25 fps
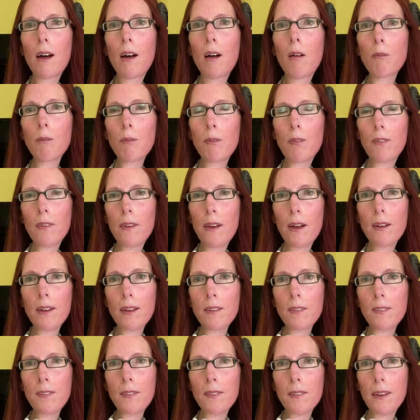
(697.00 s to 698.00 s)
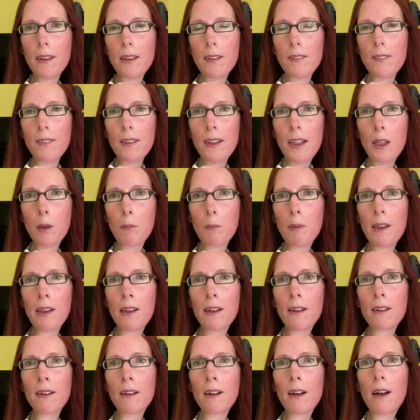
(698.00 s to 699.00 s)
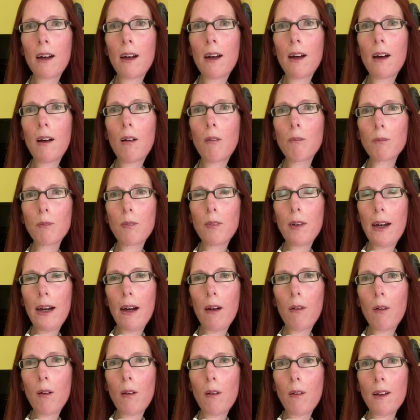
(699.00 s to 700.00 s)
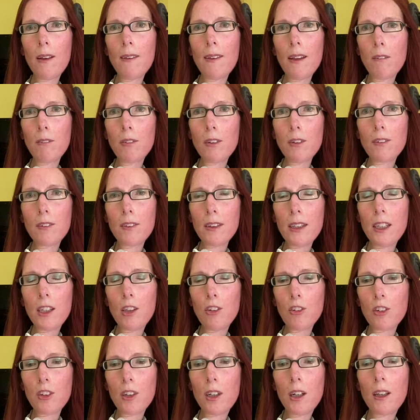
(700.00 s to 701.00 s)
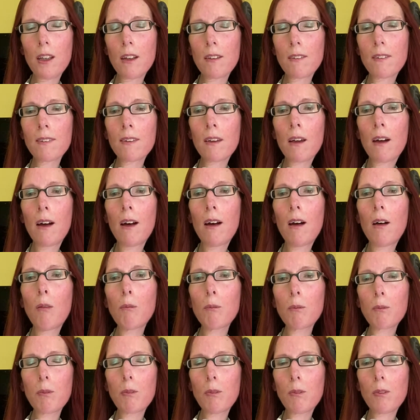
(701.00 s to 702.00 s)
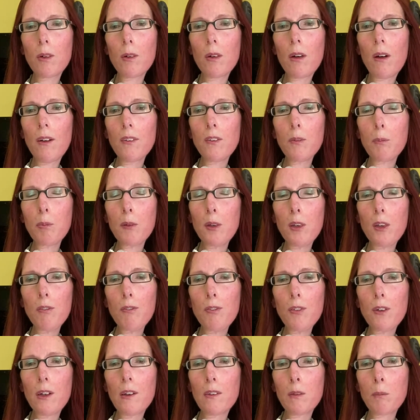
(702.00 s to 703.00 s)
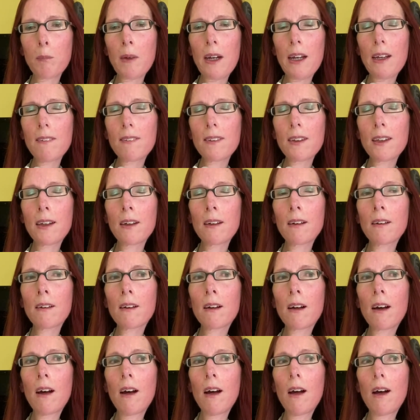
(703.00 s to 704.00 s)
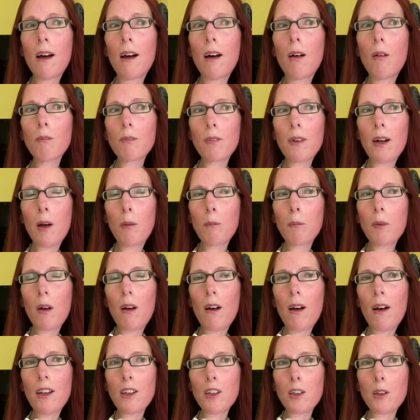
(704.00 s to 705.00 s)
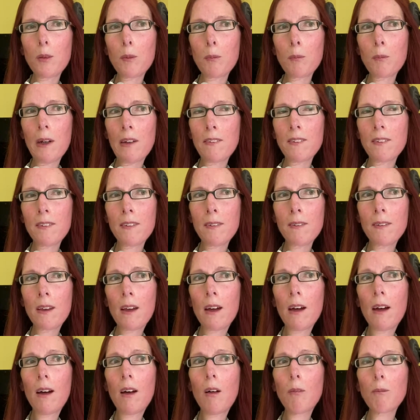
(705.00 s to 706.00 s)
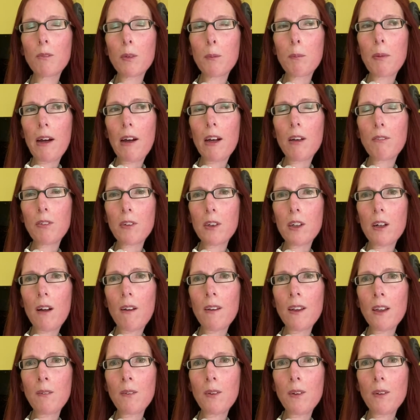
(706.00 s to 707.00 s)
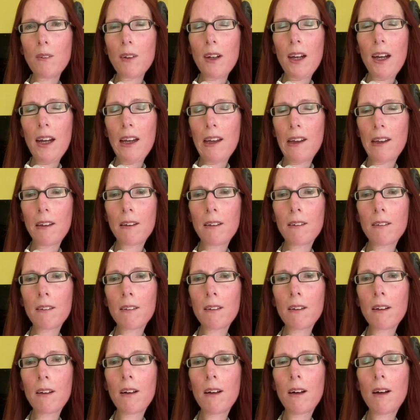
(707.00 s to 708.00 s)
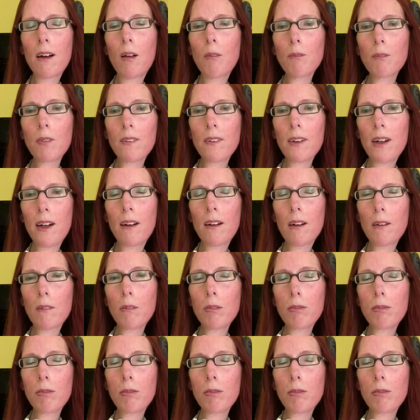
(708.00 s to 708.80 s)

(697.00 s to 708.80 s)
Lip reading: was exclaiming, "Oh, I love your t-shirts. Oh, it's beautiful, it's amazing. Oh, you must be vote for Collingwood, eh?" So that